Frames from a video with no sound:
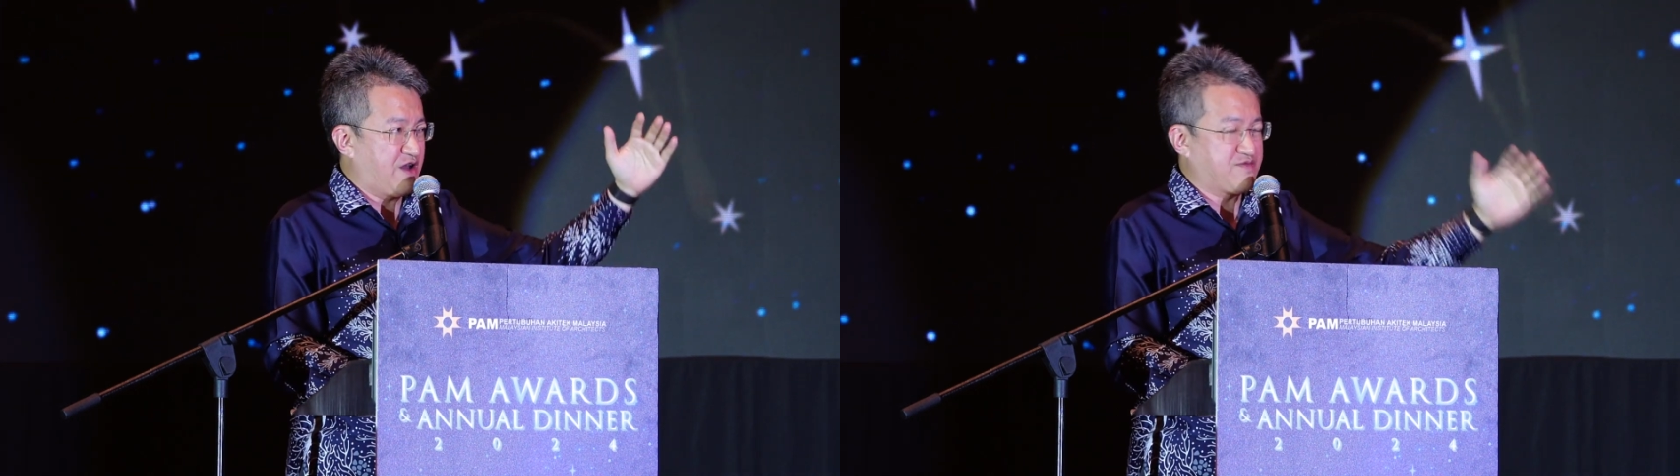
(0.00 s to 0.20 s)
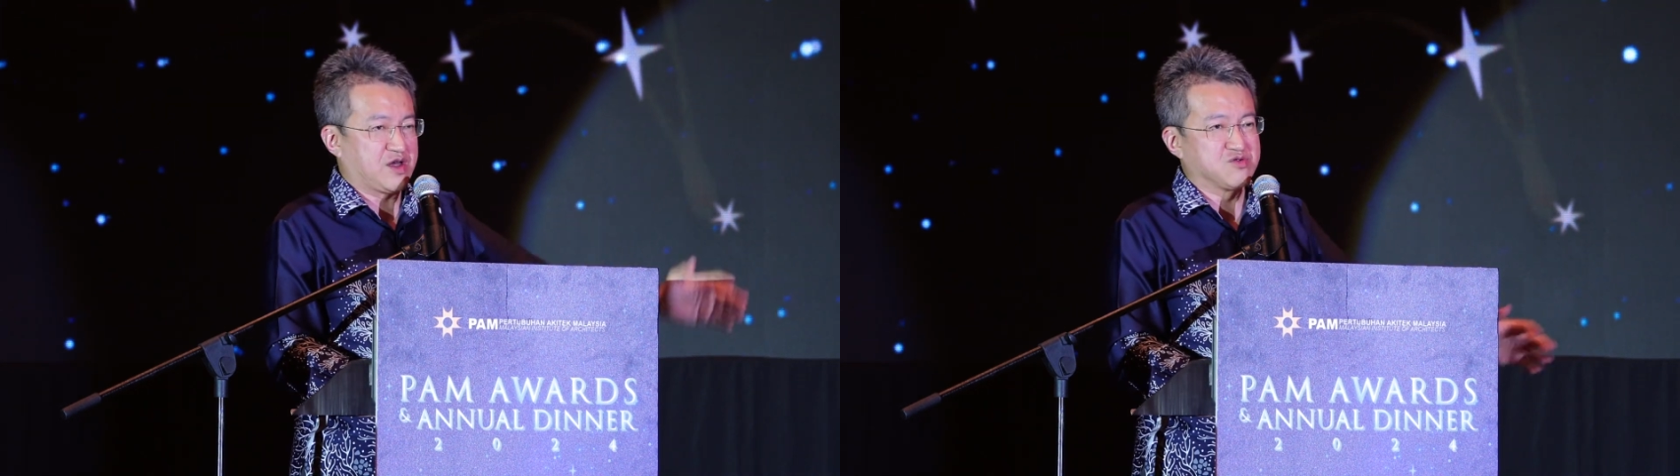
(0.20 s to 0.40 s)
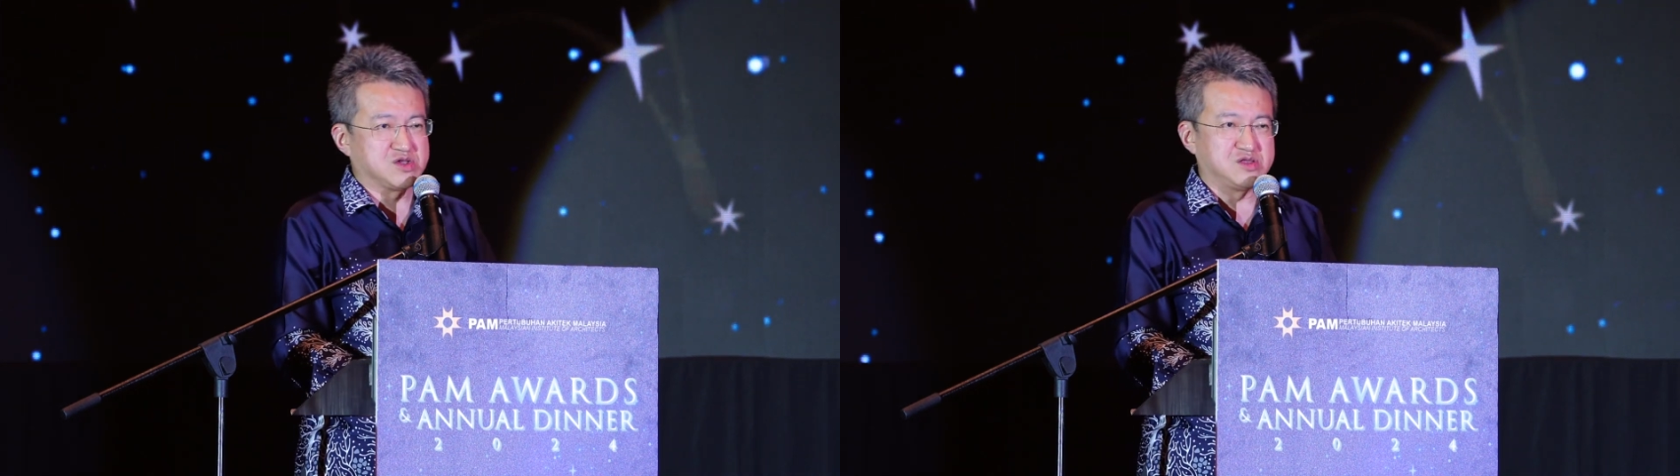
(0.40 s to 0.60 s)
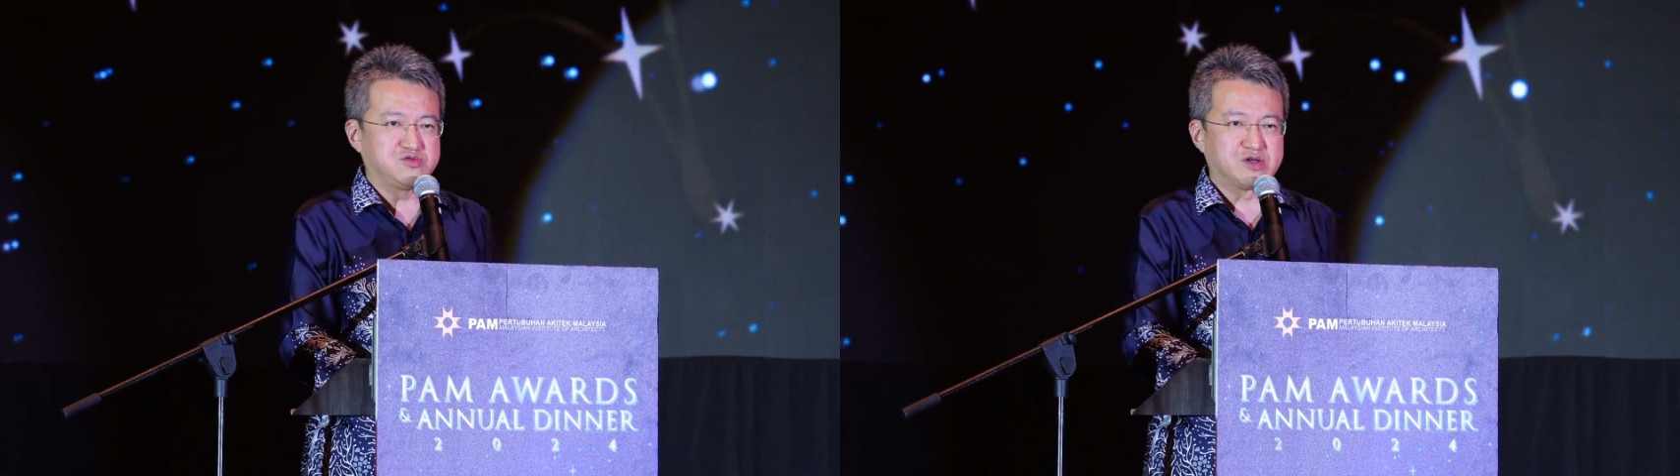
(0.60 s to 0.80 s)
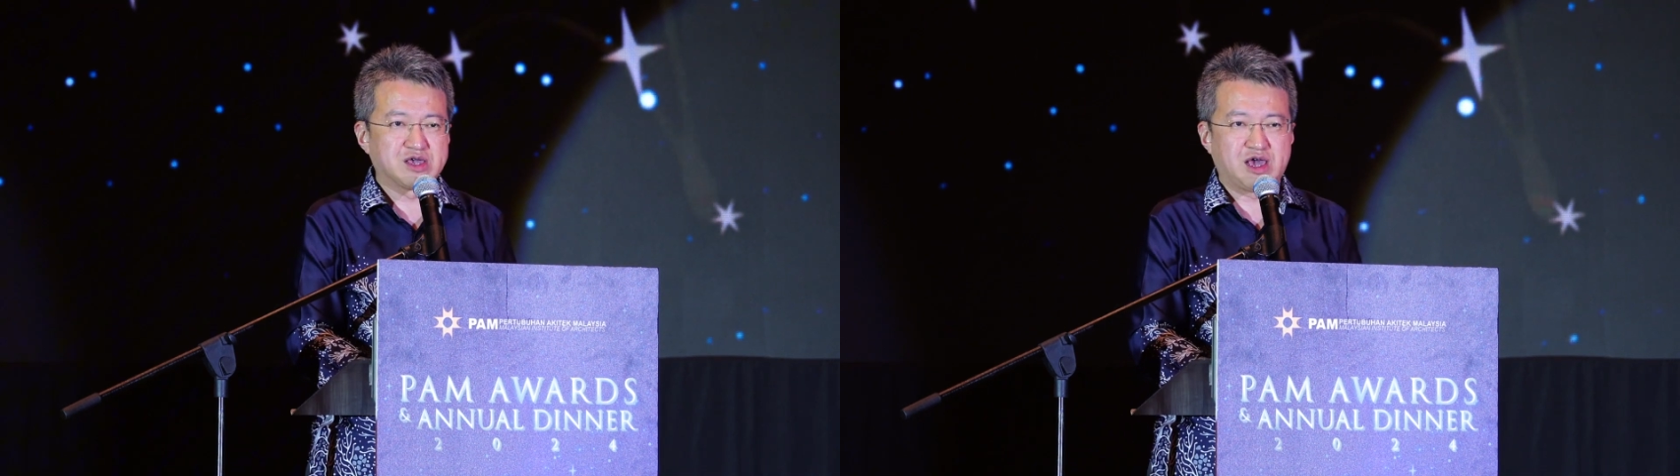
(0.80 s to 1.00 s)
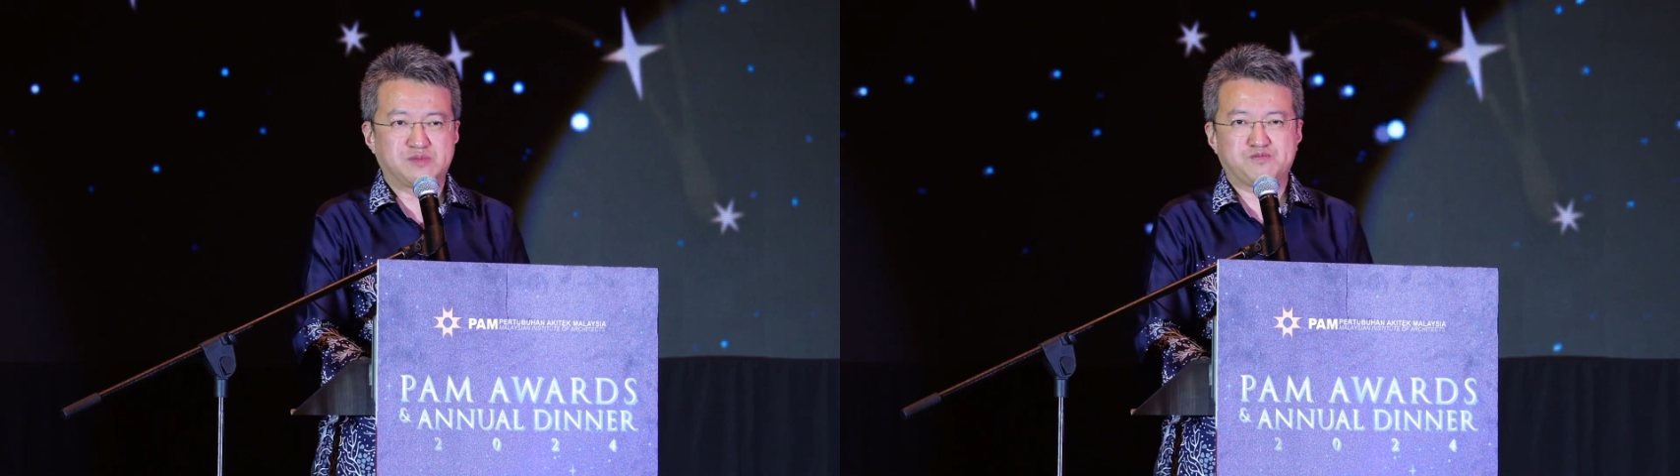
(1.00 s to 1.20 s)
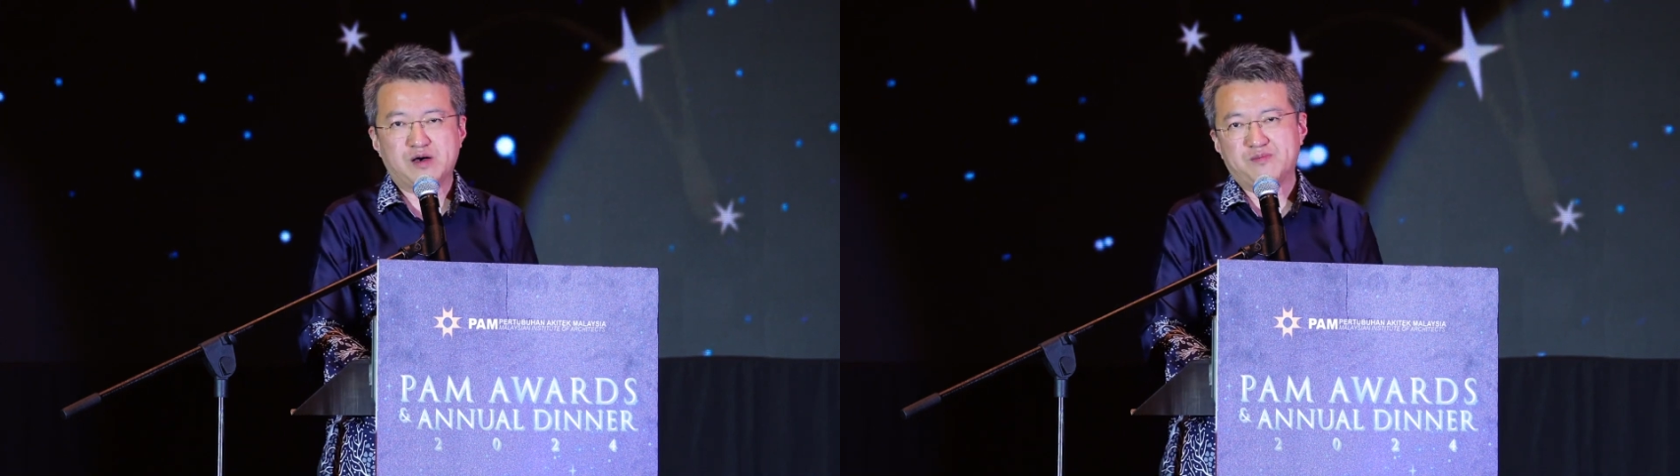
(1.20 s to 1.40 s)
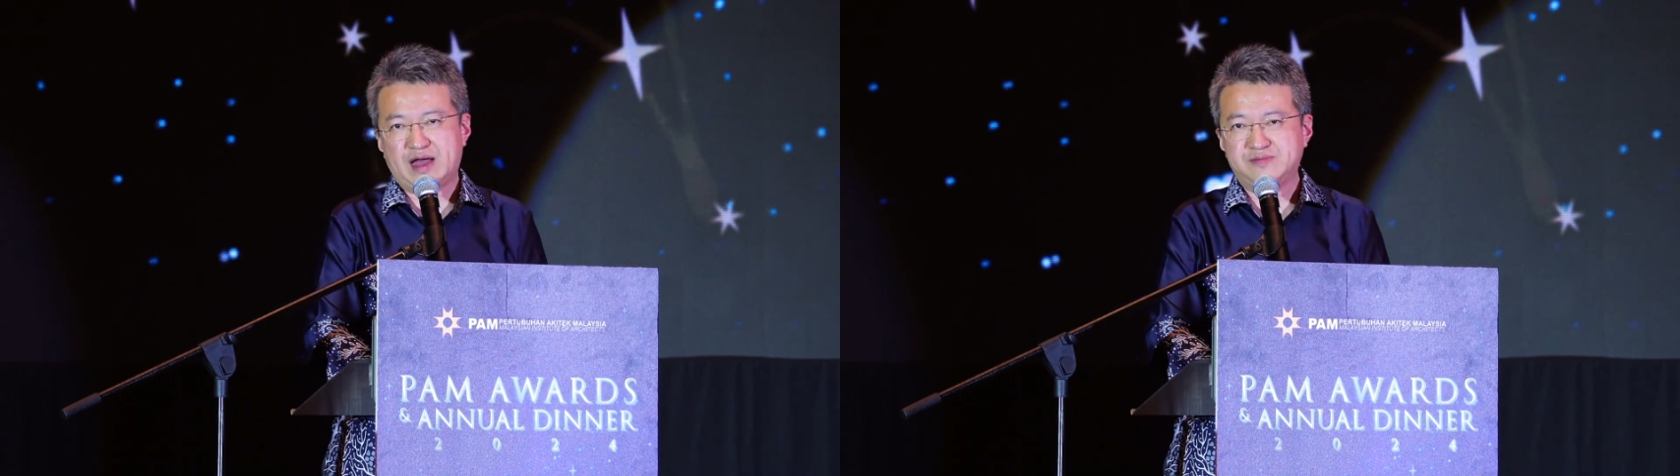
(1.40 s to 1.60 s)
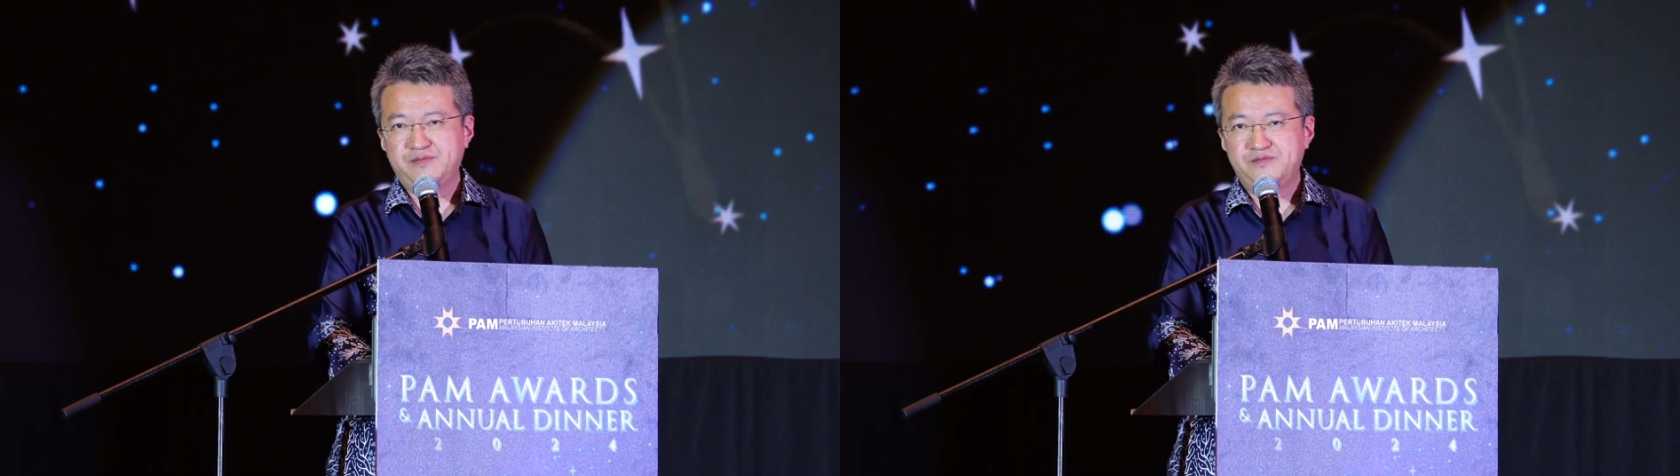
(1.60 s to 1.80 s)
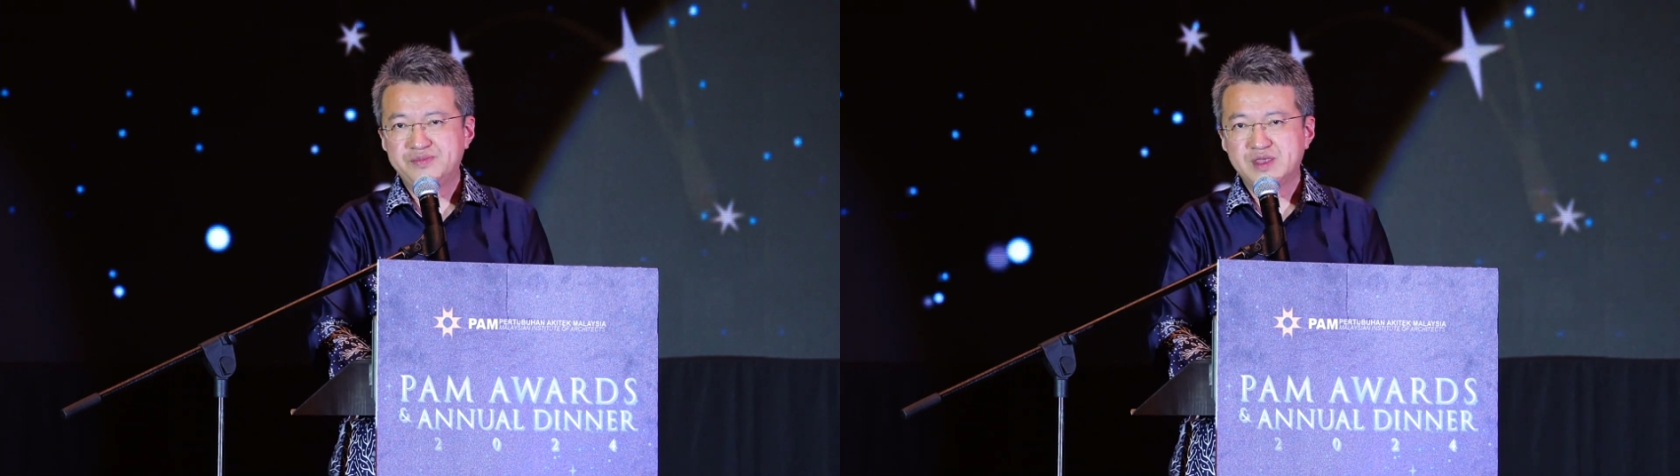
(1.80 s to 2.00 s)
5,000 ringgit per
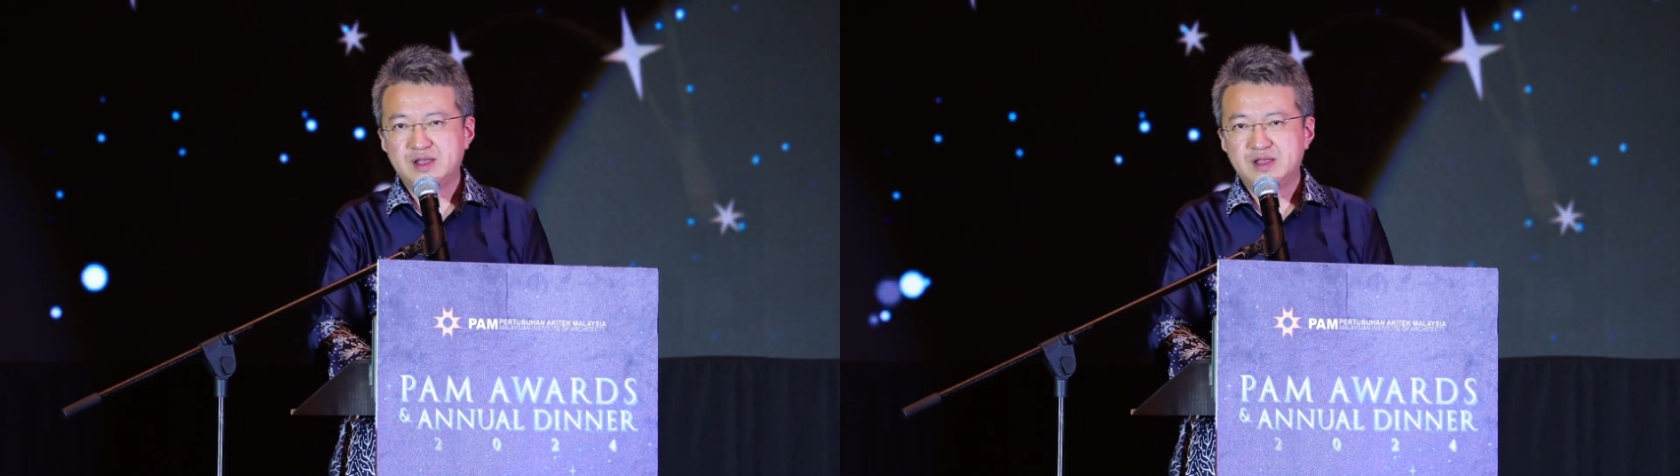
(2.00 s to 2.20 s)
month,